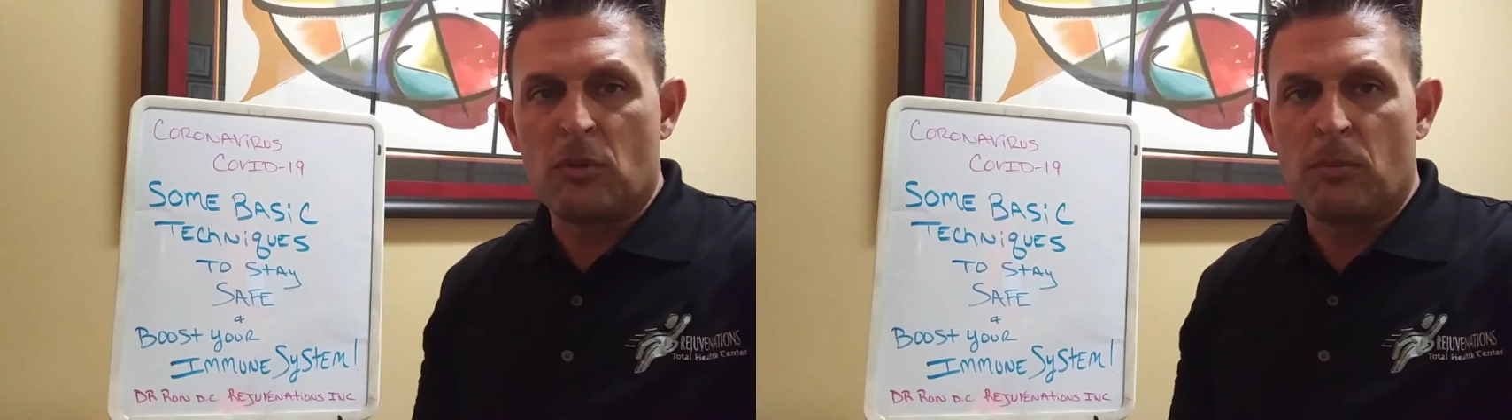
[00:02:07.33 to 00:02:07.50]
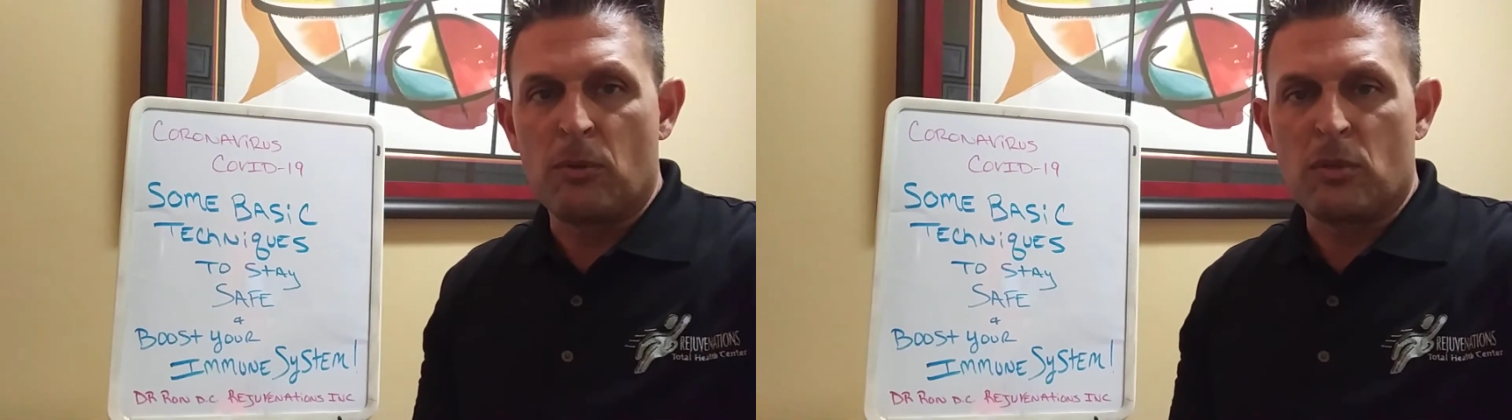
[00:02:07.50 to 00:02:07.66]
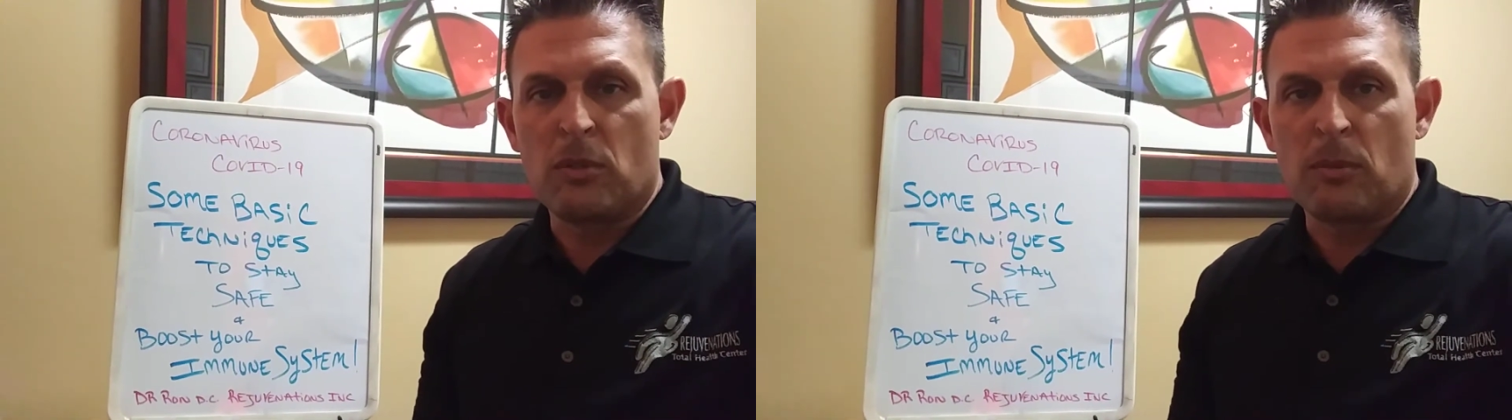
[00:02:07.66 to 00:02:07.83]
to
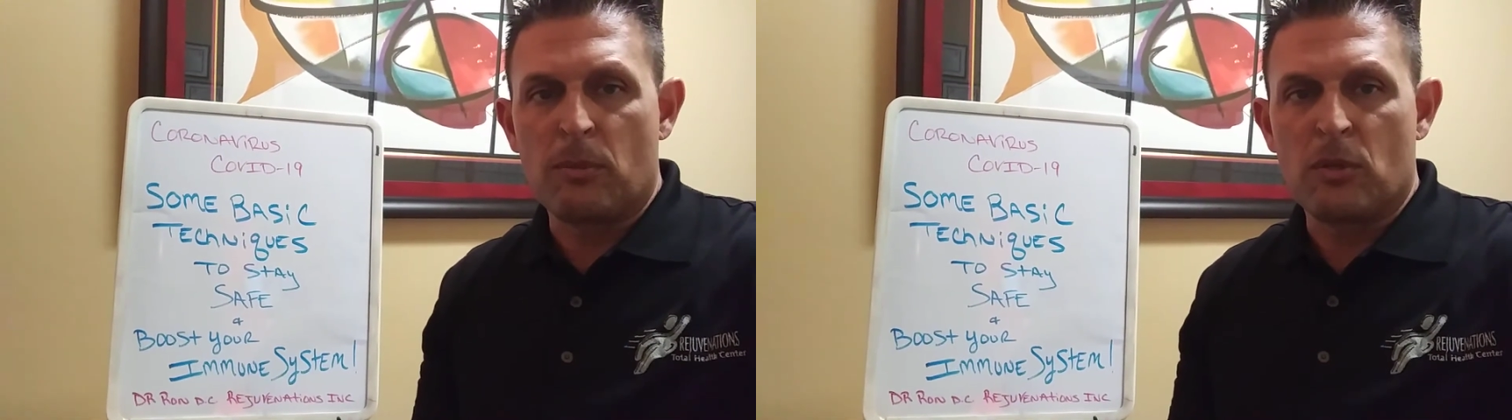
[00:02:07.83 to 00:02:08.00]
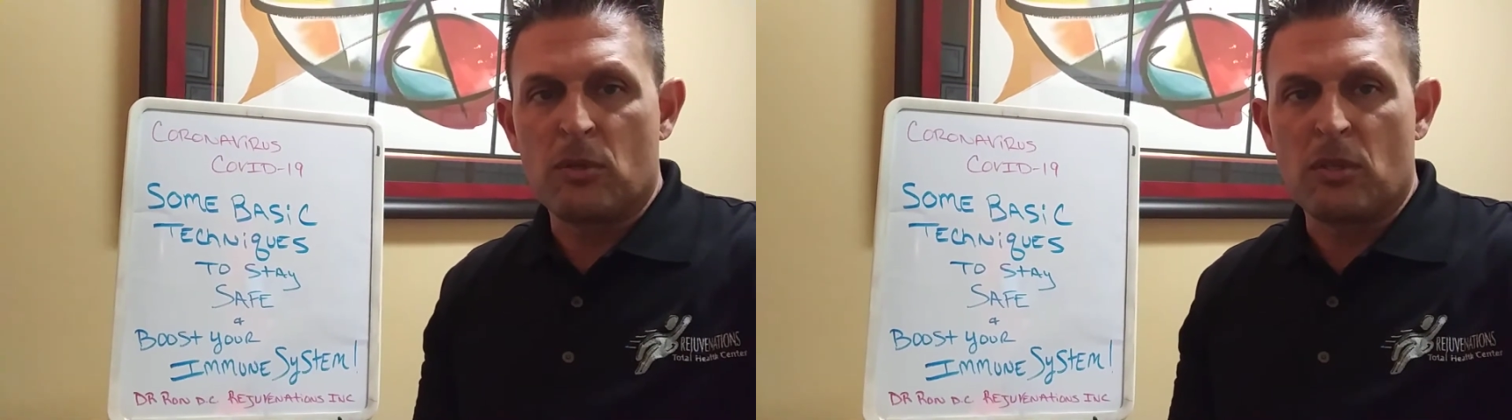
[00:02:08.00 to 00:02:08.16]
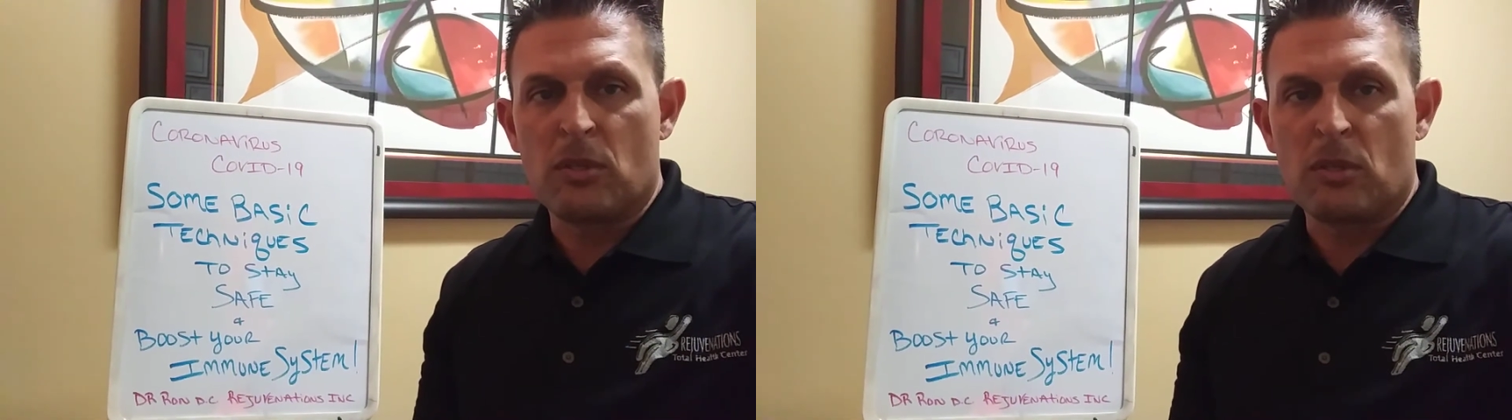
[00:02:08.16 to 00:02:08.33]
boost the immune
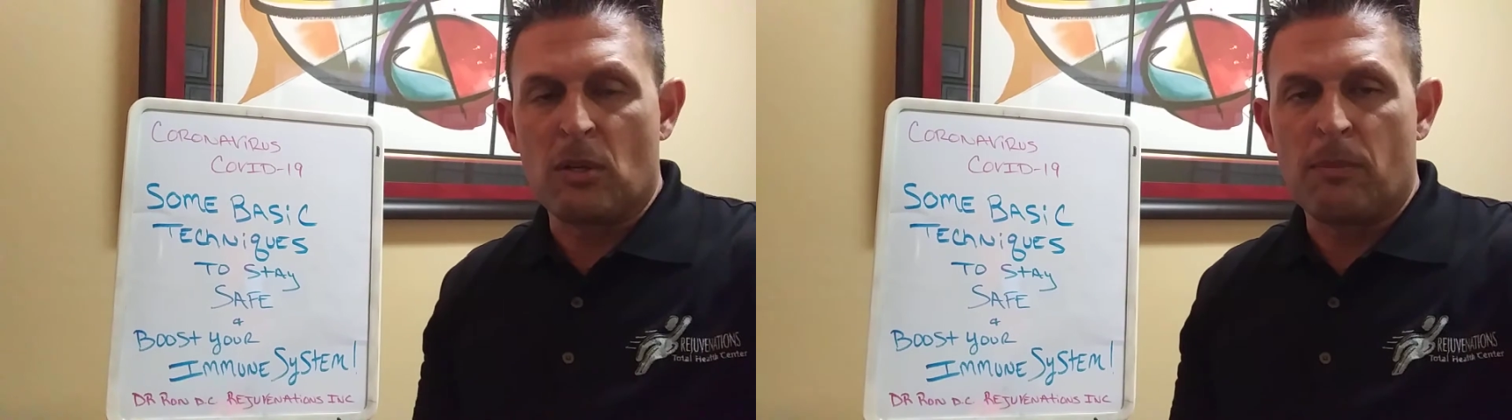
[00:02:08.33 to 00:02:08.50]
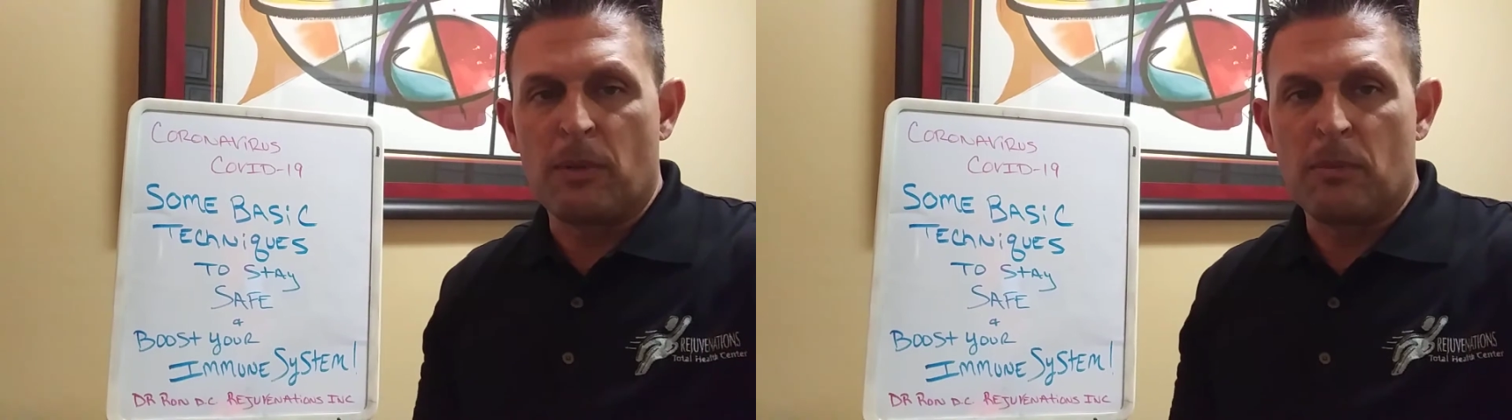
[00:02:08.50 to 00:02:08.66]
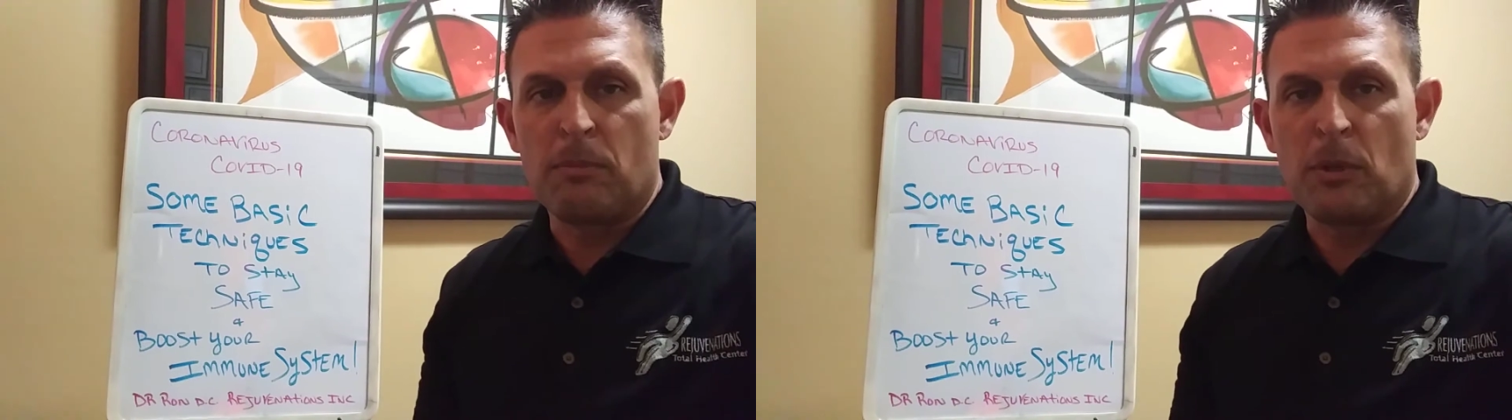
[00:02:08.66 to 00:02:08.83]

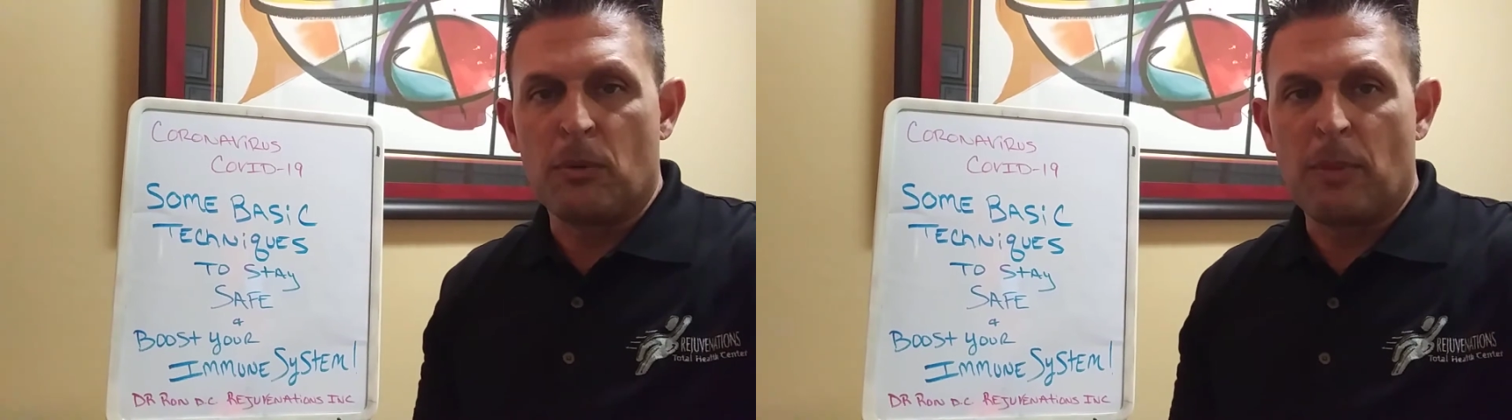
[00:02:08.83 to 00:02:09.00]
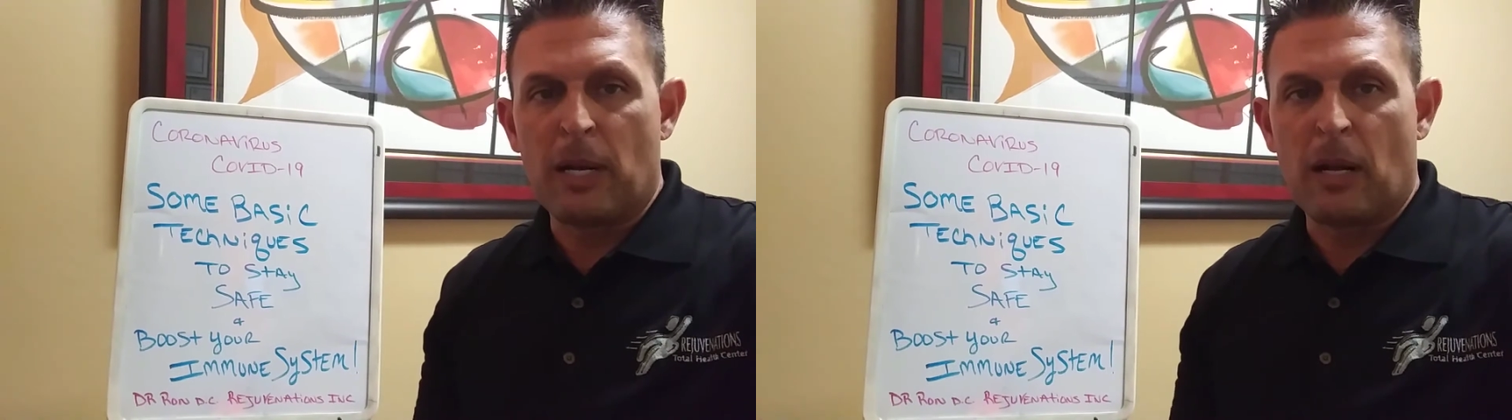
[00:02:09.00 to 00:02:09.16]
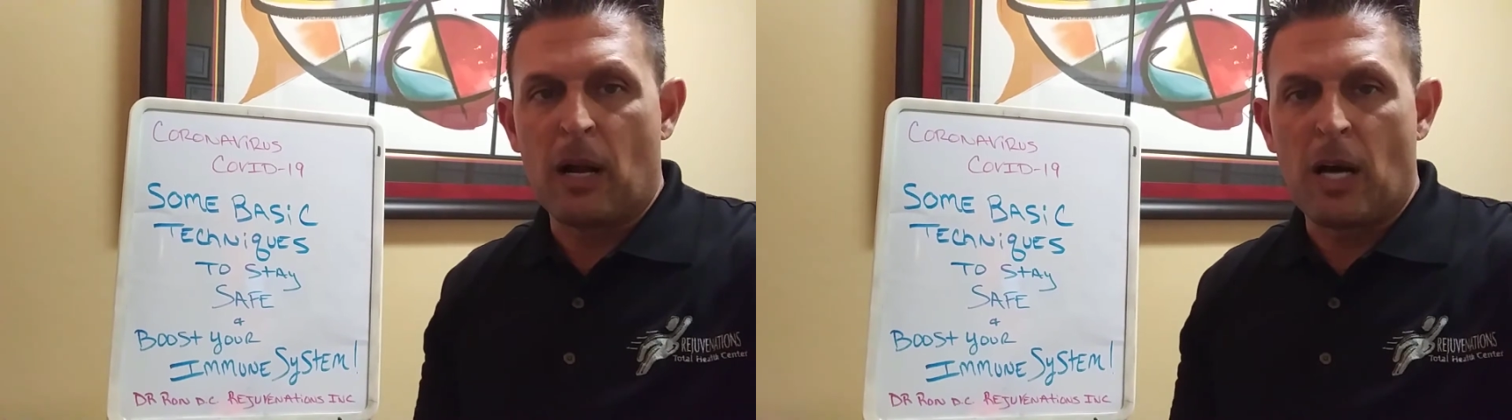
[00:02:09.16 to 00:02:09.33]
system and build
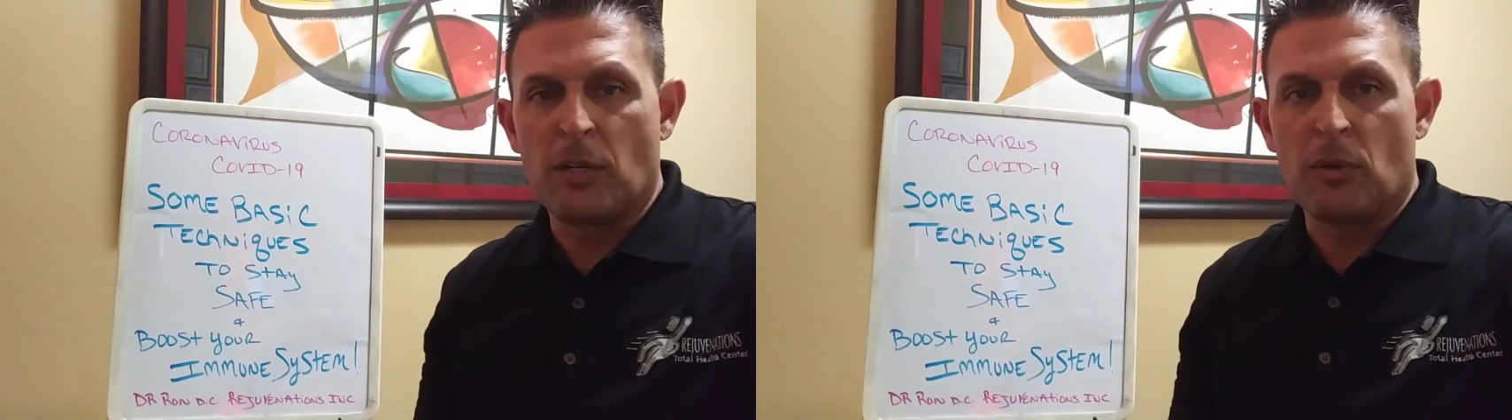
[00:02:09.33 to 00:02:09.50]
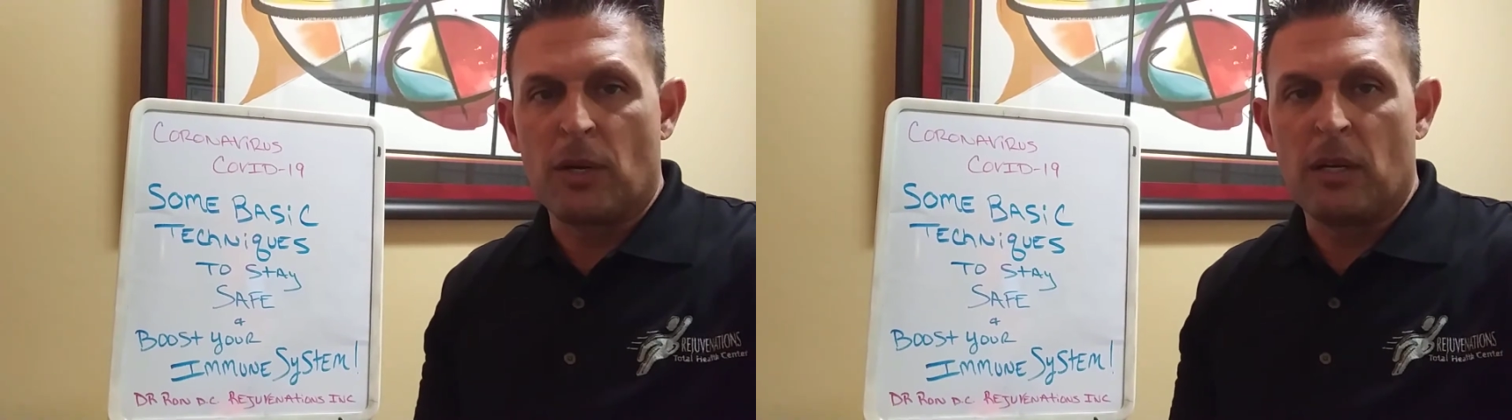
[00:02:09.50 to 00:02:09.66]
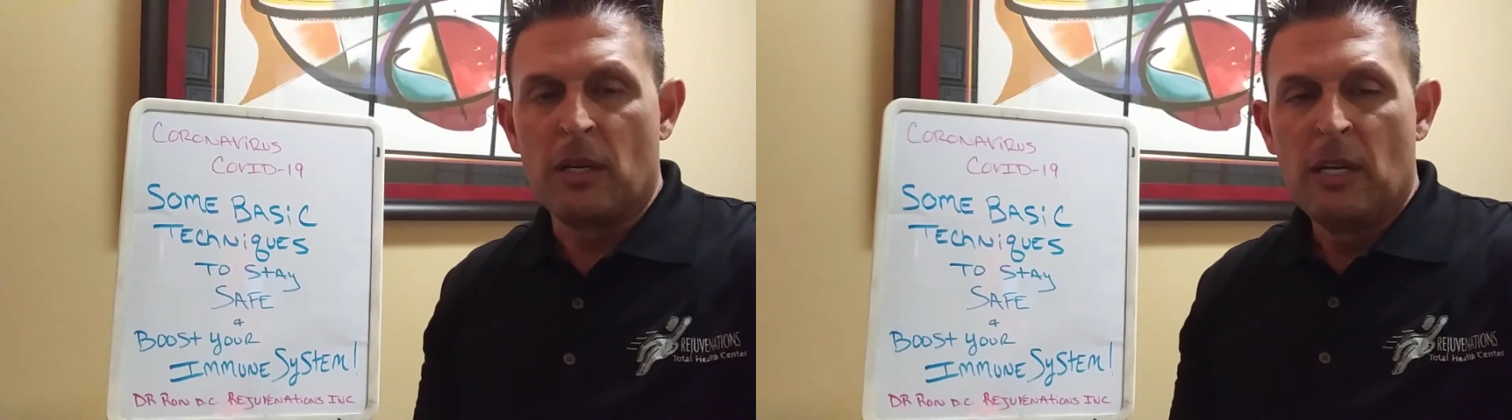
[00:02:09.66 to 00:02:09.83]

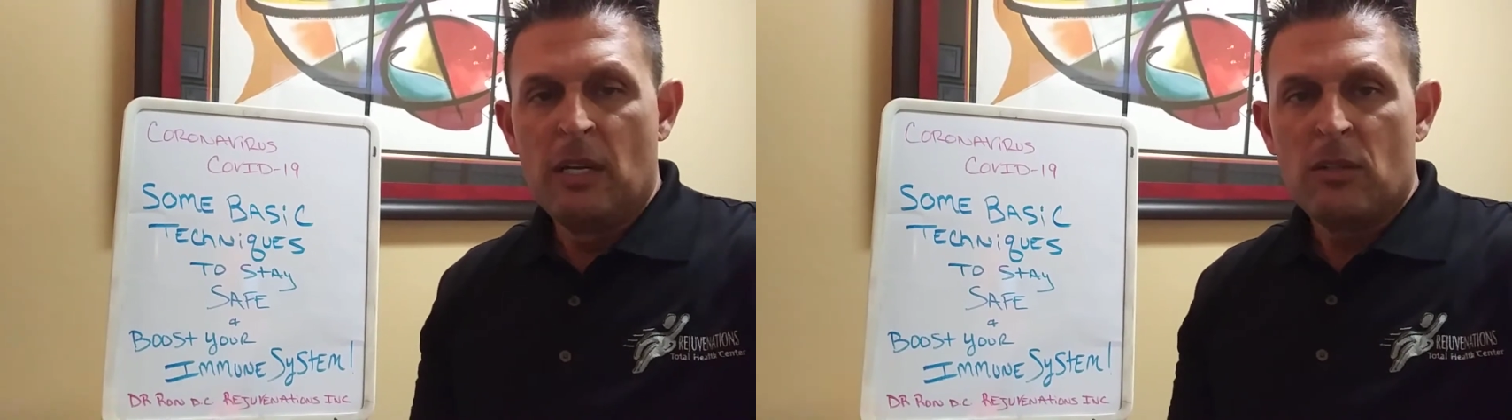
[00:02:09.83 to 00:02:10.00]
mitochondria.